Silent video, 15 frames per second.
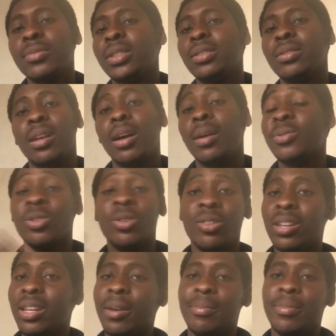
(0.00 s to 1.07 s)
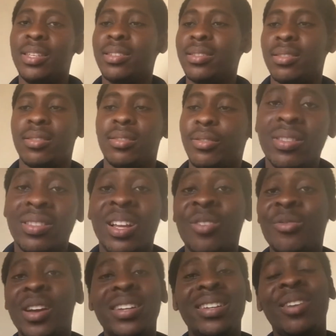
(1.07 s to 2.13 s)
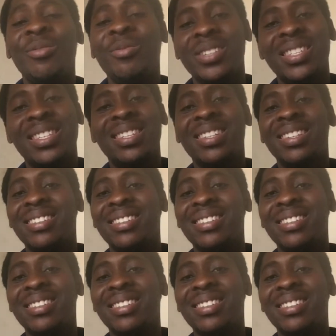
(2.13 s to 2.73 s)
absolutely amazing. Now we are done with